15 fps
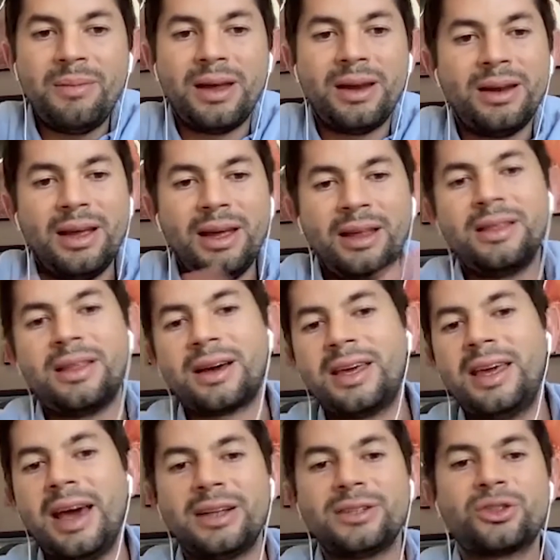and in the
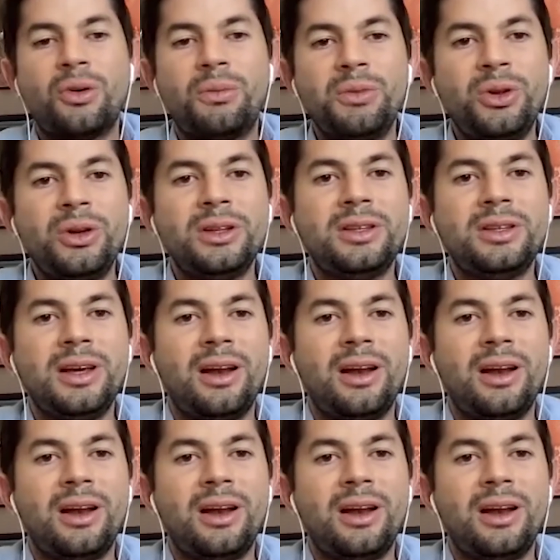Aquiares community,